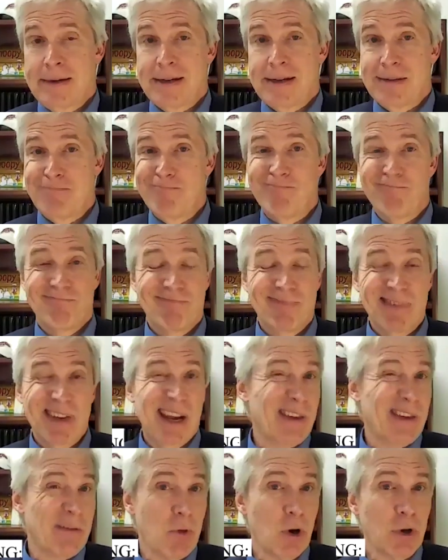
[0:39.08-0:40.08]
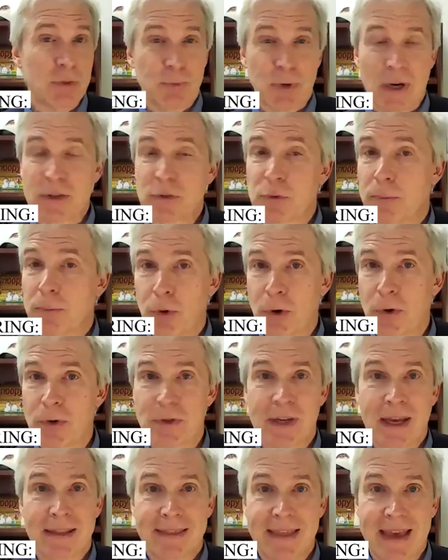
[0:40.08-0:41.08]
Uh, I think most press
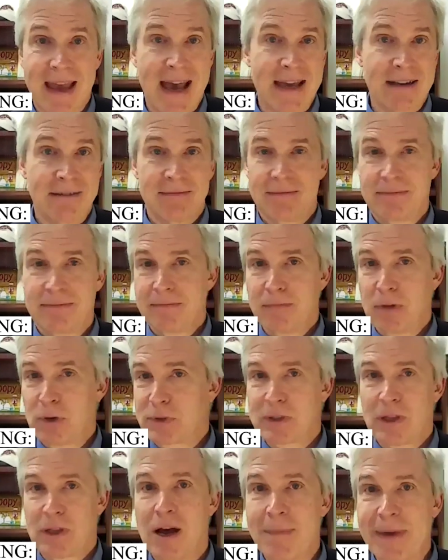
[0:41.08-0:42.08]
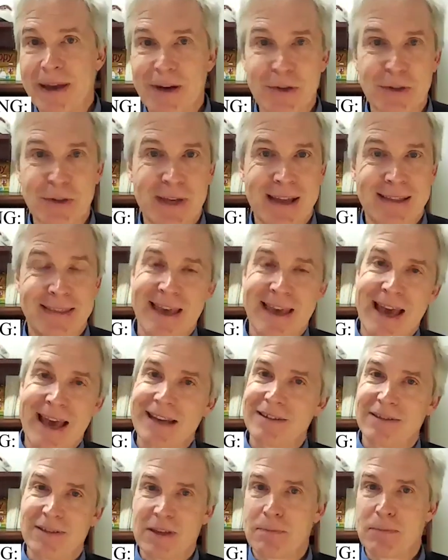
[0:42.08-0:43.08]
reporters get that. Most lawmakers get
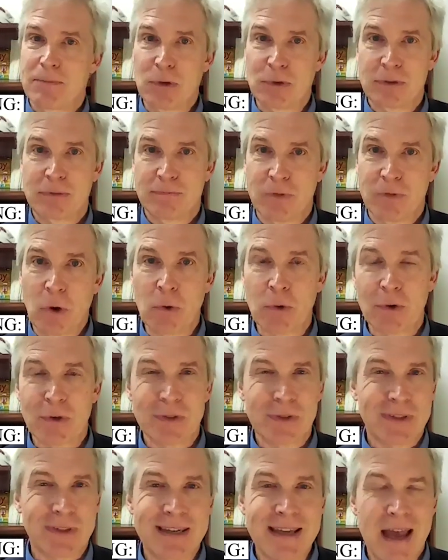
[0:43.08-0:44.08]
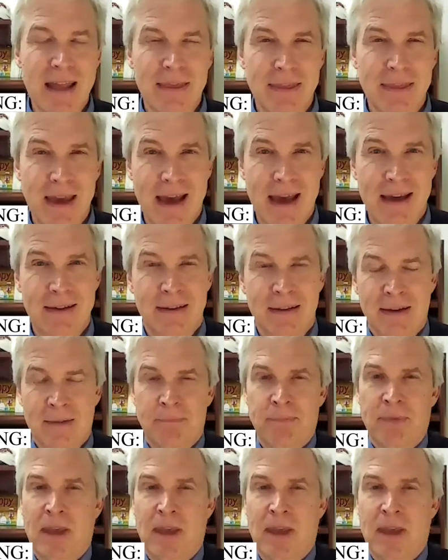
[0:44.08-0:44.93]
that. I think most voters get that.